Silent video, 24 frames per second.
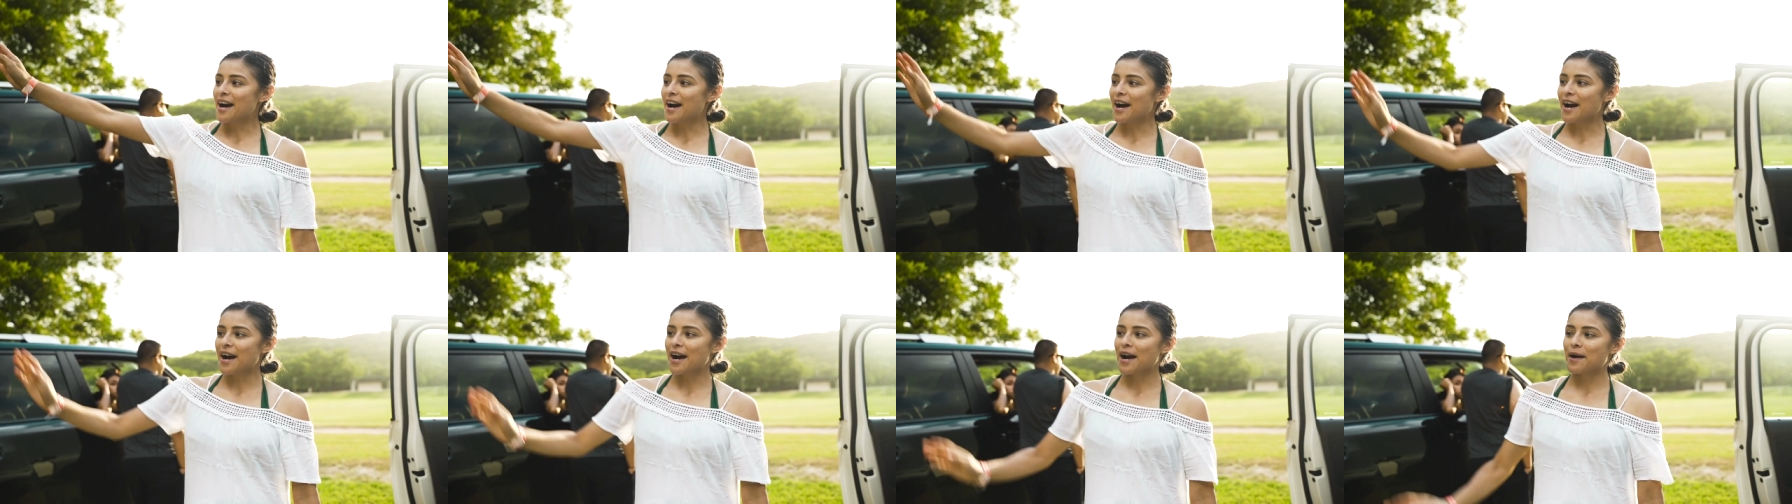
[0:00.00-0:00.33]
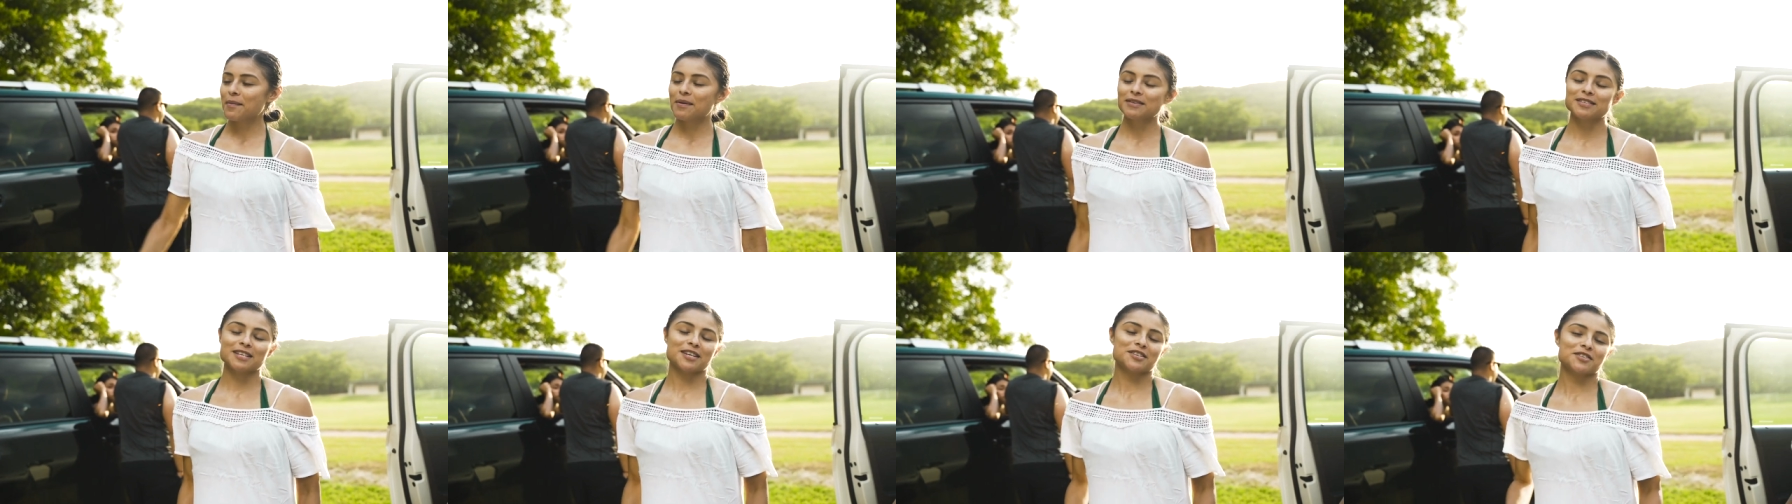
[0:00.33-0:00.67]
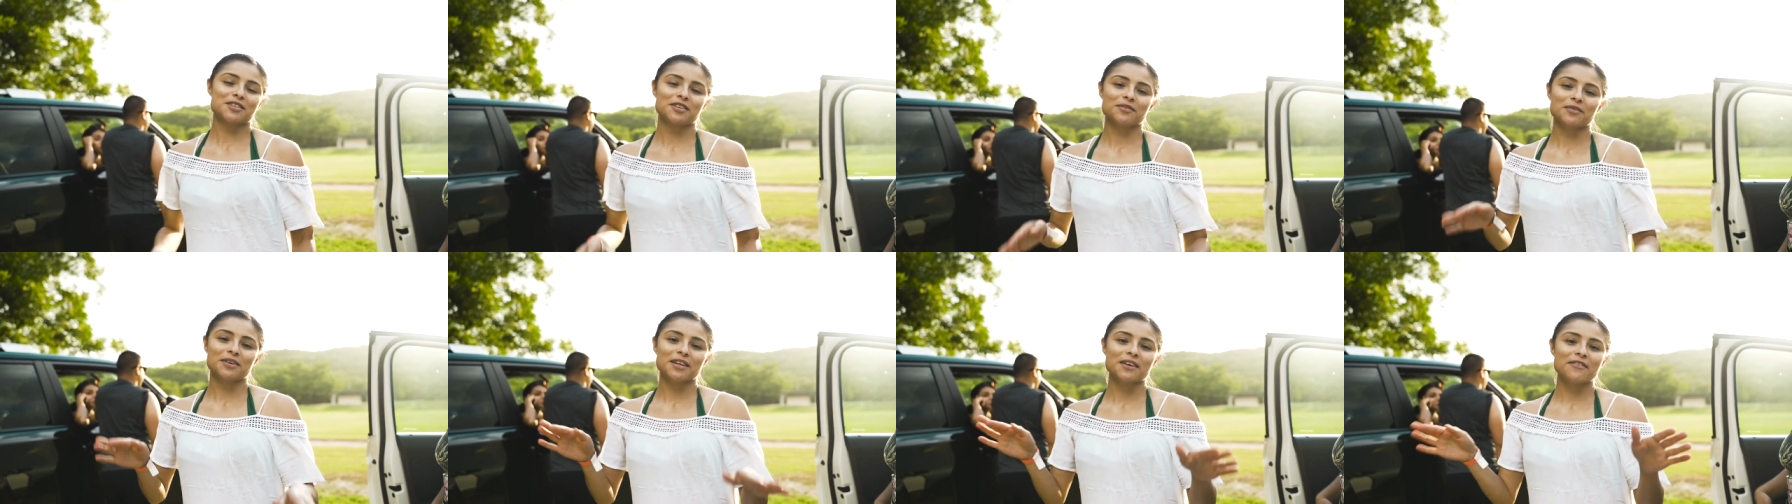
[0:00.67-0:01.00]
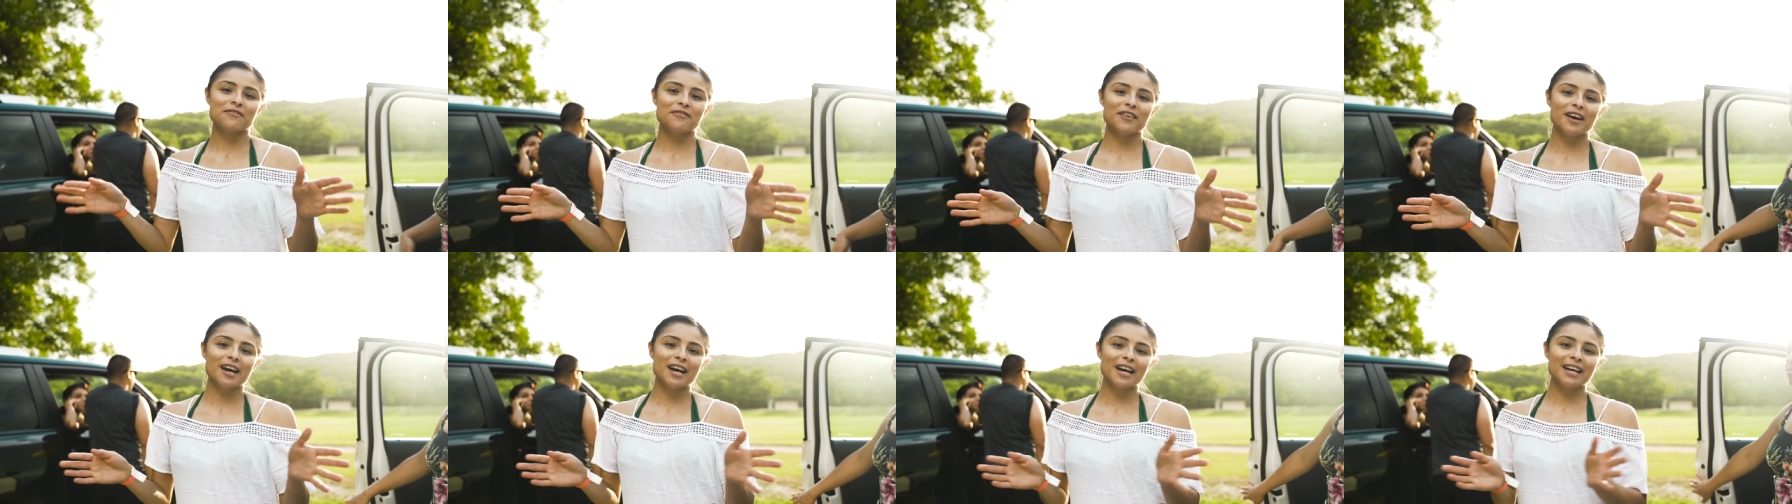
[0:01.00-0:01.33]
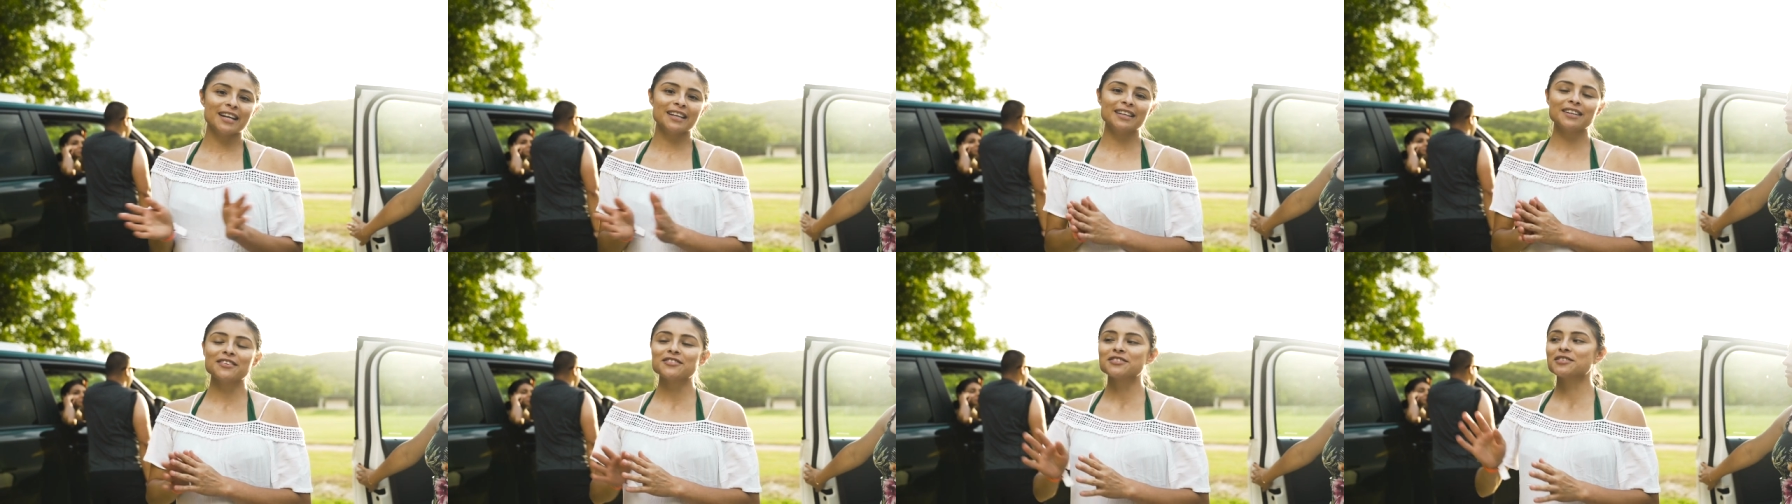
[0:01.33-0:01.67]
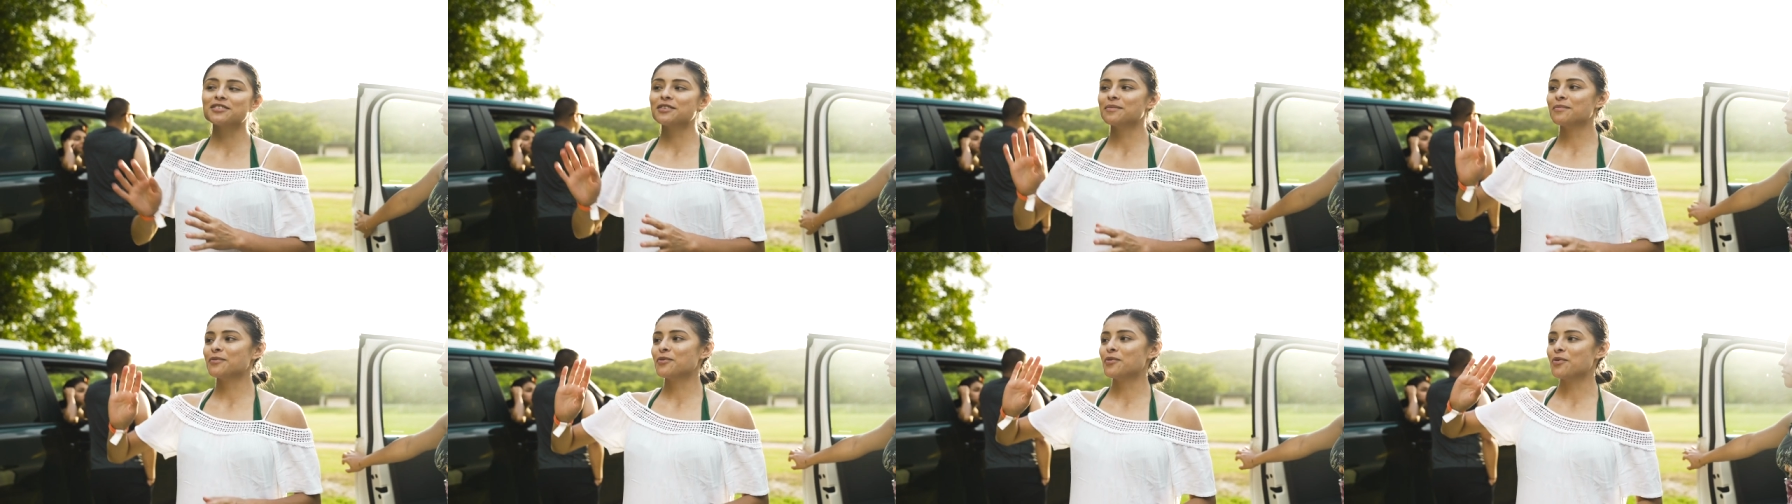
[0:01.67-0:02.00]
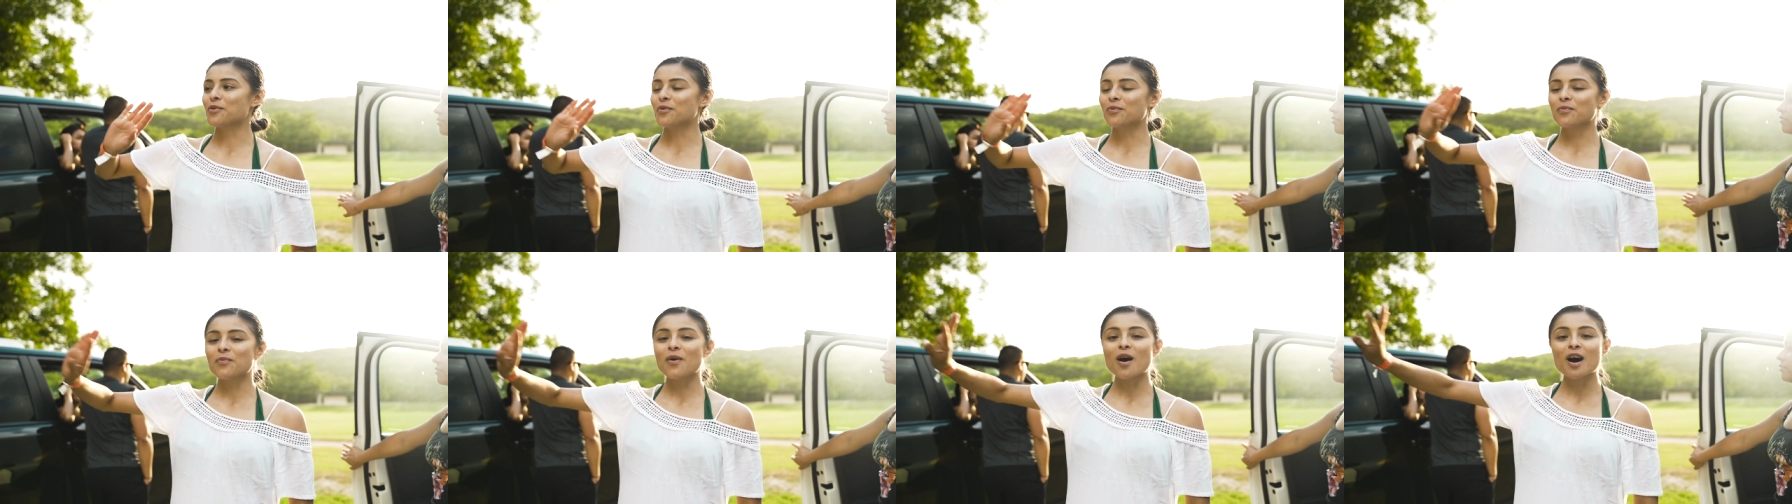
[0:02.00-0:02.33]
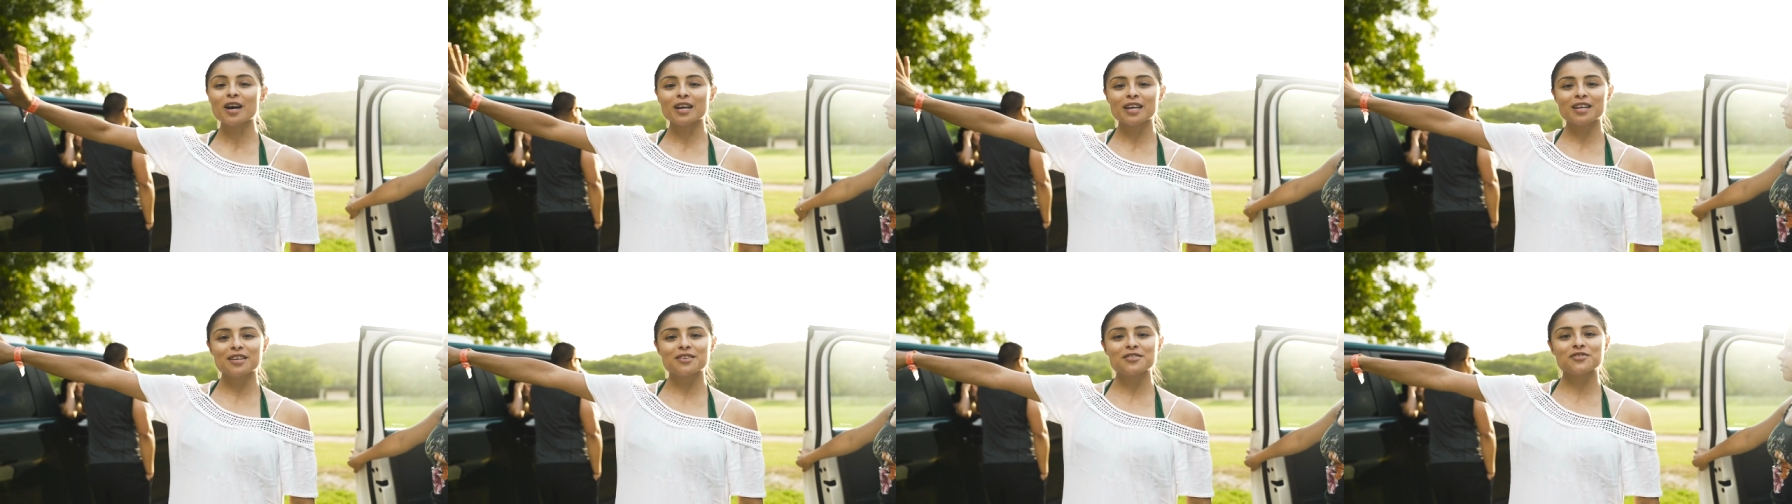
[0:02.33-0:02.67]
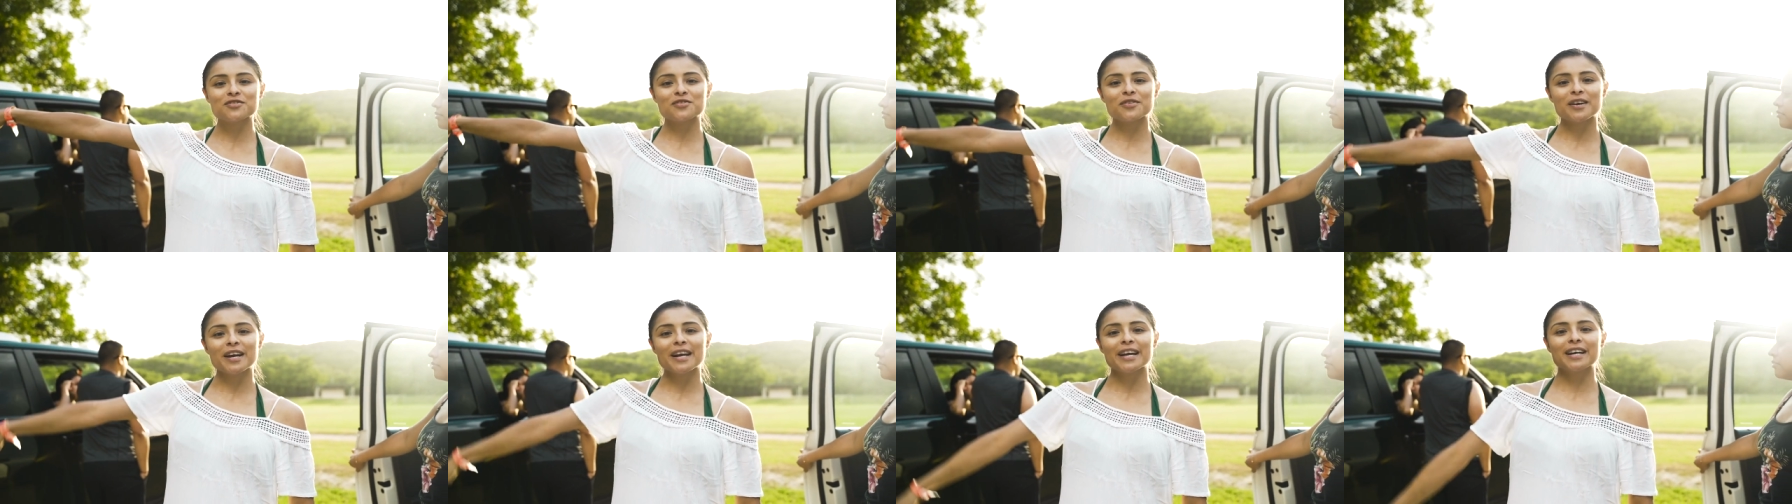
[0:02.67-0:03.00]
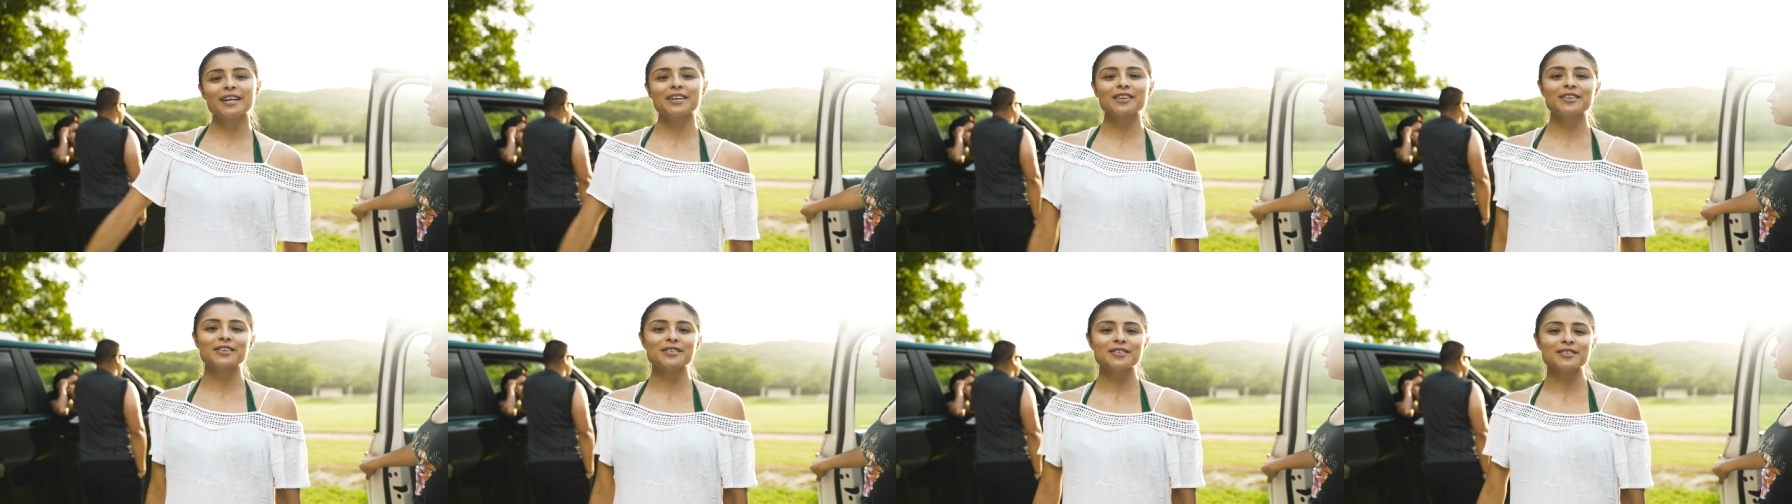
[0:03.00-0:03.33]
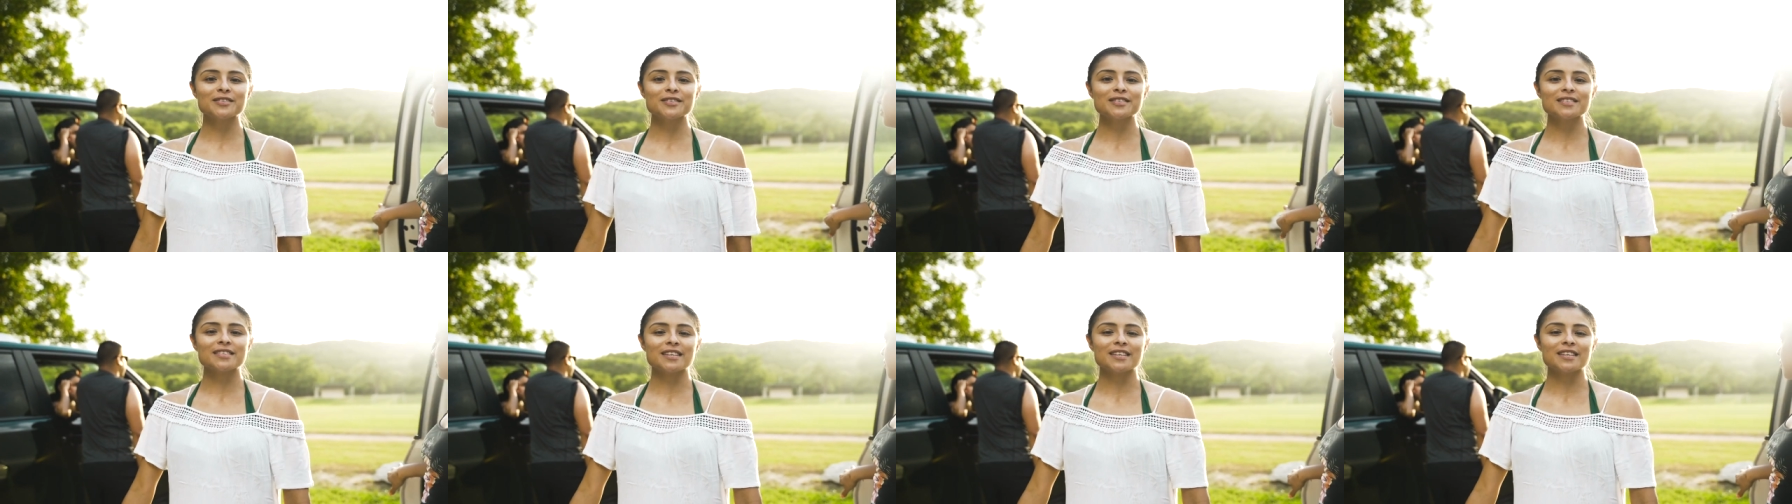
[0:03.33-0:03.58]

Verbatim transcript: Um, it's actually really fun. There's some cool walking trails